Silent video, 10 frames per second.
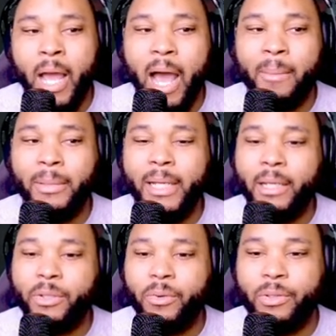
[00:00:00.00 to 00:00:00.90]
I'm
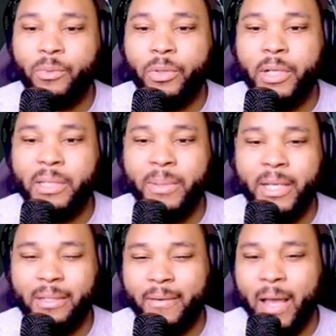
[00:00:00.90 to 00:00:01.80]
leaning towards Woods
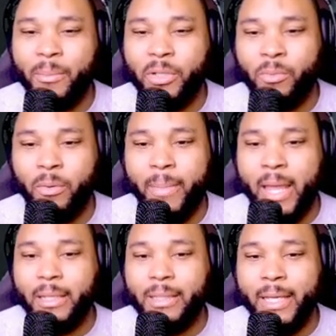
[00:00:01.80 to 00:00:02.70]
because of how much more
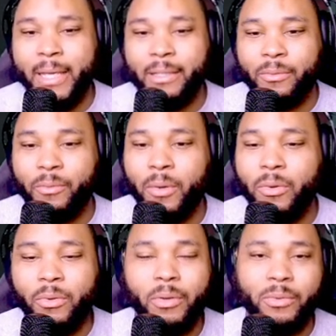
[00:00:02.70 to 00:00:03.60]
balanced he is. Row
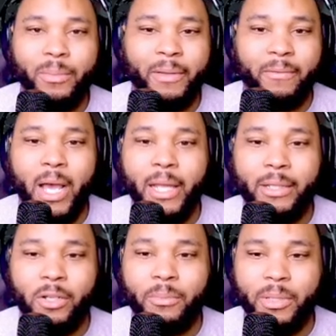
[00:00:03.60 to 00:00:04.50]
course will be fine in
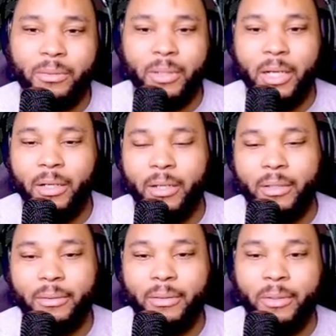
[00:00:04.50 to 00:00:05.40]
terms of uh,
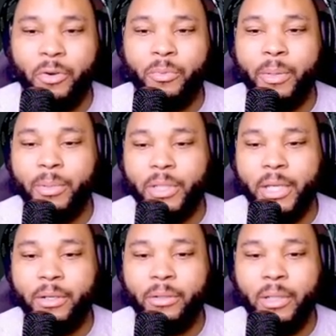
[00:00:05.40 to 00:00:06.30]
the crew member
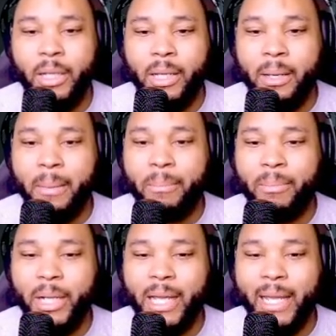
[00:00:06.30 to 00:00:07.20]
skill,
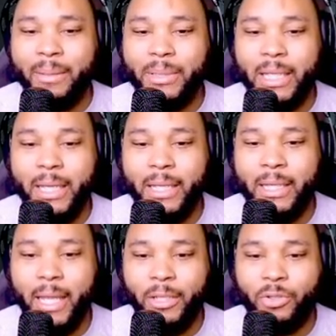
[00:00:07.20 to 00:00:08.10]
but I am seeing
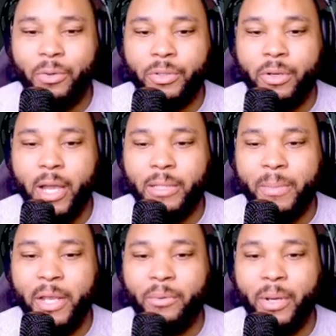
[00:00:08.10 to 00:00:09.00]
that the short track
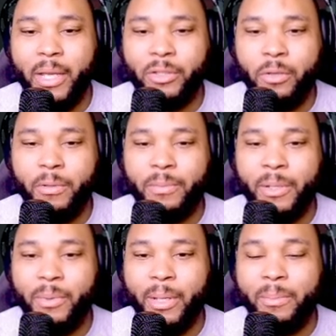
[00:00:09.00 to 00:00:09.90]
speedway, super
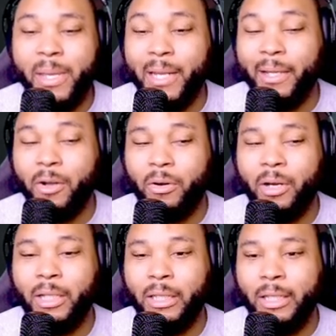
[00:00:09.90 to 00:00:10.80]
speedway, and pitting are
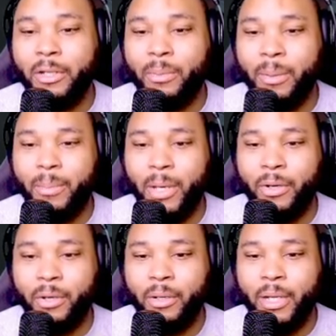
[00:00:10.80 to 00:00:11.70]
a little bit
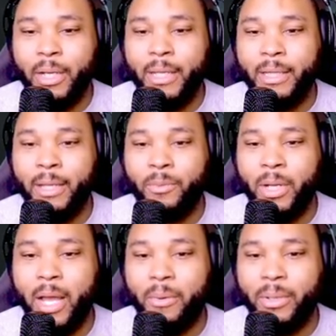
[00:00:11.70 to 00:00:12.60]
better than what
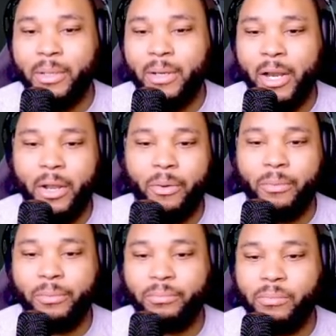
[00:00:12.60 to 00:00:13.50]
I would, you
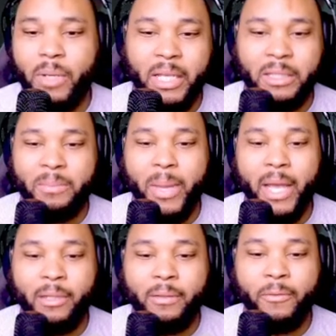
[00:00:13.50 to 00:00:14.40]
know,
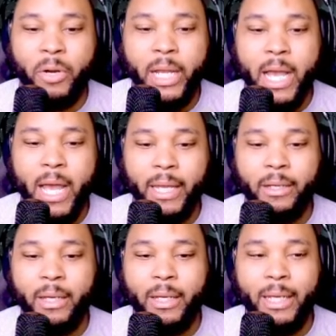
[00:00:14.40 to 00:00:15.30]
expect for a guy
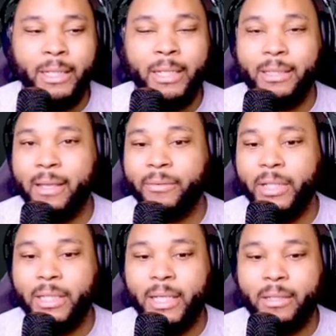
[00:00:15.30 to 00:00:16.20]
in his
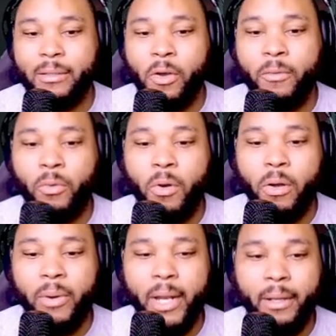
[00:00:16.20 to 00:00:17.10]
76 overall
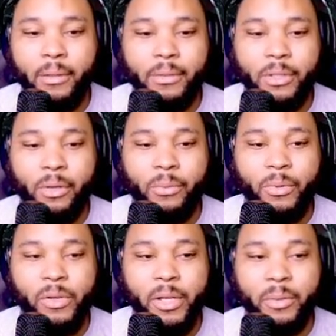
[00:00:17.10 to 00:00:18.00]
rating. So
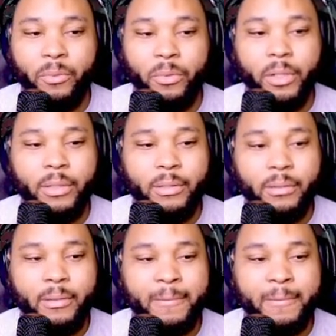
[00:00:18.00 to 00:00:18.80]
we'll get Woods.